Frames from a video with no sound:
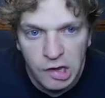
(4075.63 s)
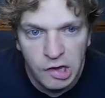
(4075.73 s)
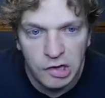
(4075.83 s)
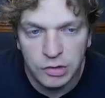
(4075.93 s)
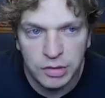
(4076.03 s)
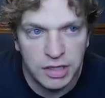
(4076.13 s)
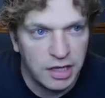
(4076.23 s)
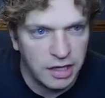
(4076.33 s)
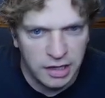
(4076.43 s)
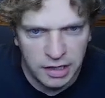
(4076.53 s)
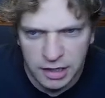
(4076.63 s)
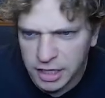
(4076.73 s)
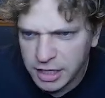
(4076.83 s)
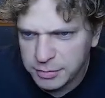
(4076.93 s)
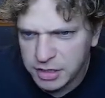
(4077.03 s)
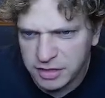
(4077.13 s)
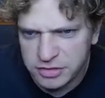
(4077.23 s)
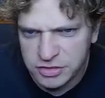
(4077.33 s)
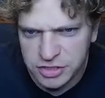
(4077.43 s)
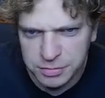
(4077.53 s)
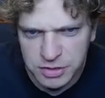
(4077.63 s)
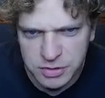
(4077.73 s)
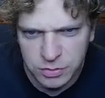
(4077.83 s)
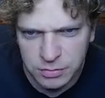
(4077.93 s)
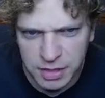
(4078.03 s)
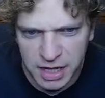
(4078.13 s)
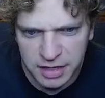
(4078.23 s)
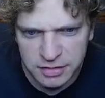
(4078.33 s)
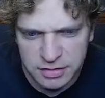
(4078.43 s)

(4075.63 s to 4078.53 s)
Okay, I'm going to have to ship this one back.